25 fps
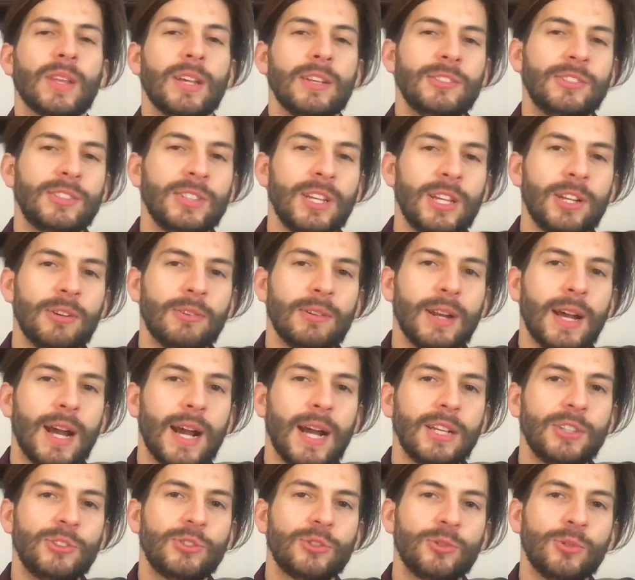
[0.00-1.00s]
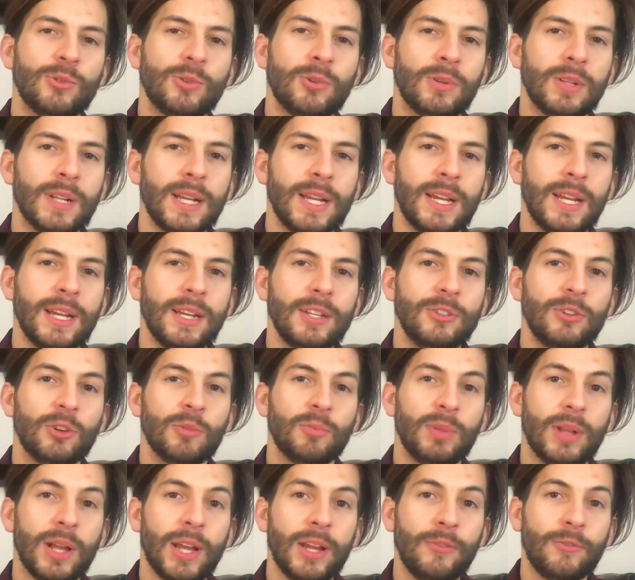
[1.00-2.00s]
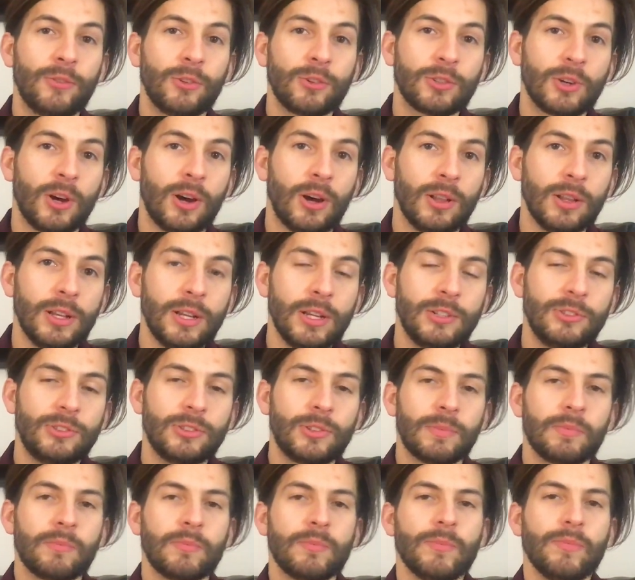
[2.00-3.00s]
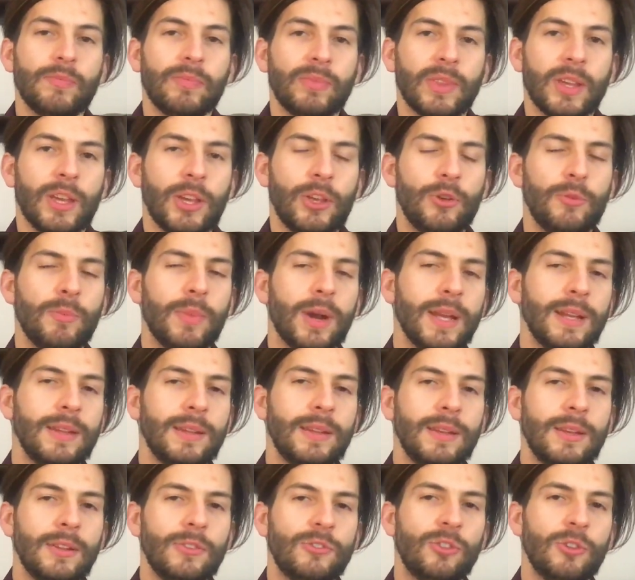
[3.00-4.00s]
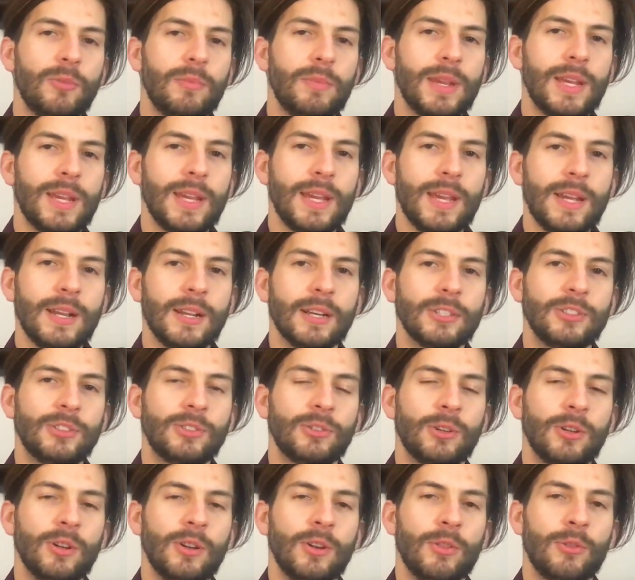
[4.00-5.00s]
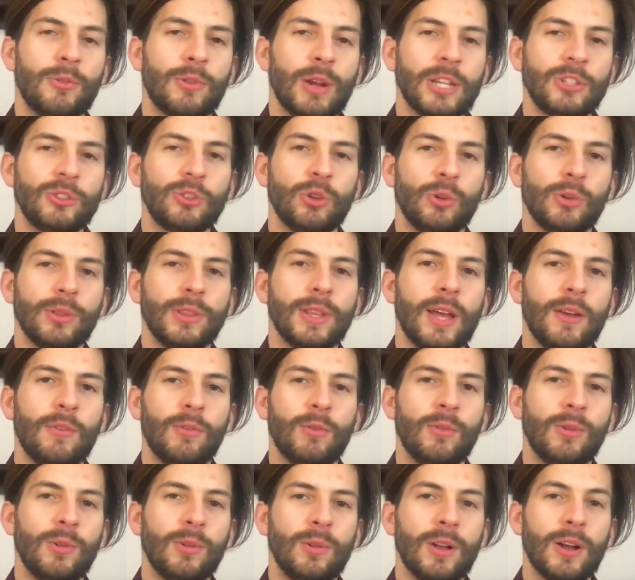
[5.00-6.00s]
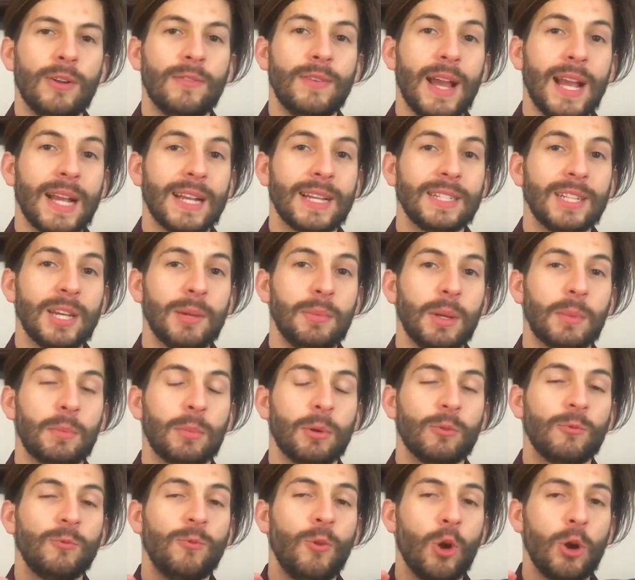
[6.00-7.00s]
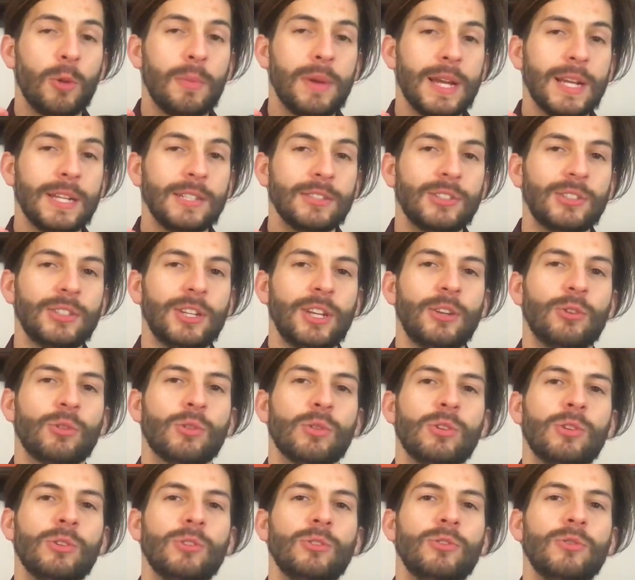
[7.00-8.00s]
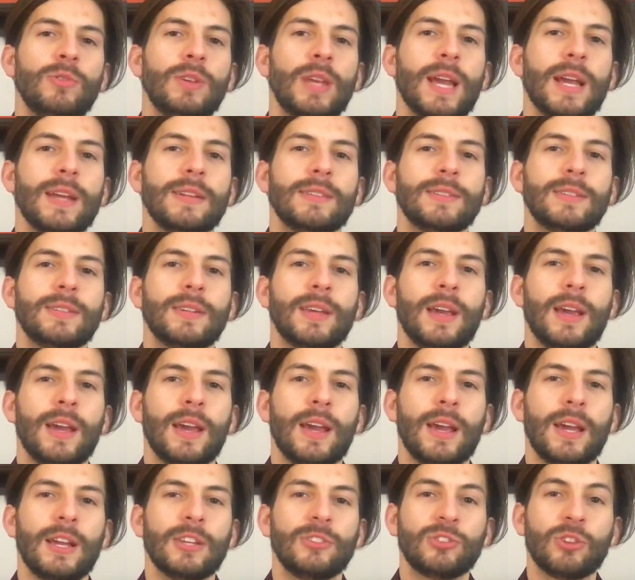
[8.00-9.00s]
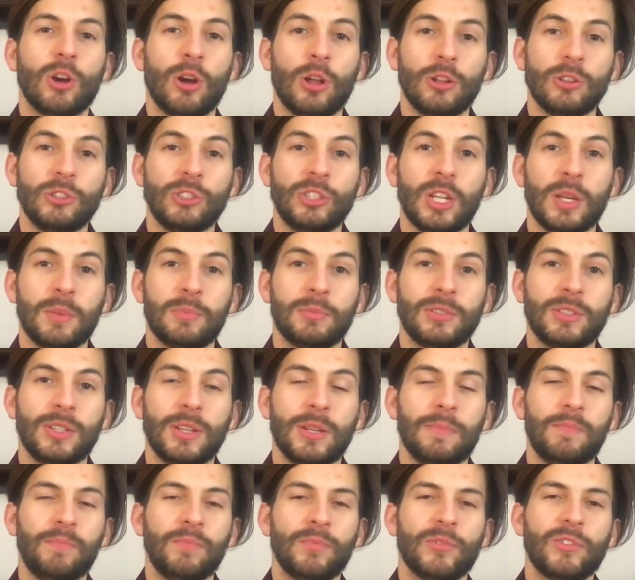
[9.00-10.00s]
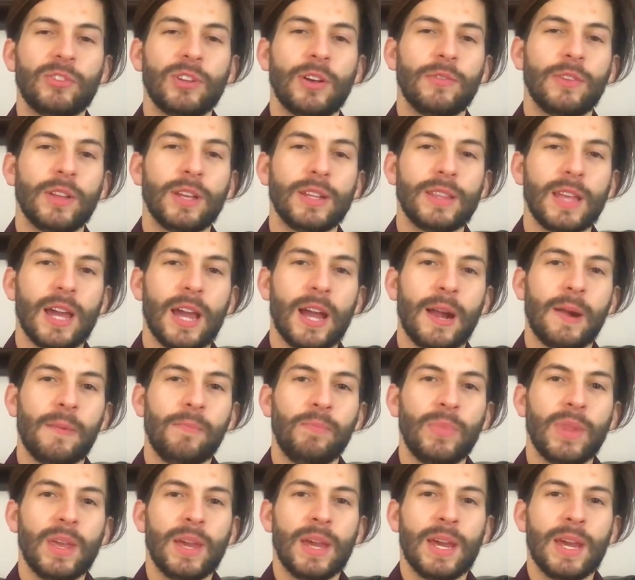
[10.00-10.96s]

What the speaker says: Say you're in high school and you're applying for college. You might need to meet a certain threshold level of academic performance in order to get scholarships and stuff like that.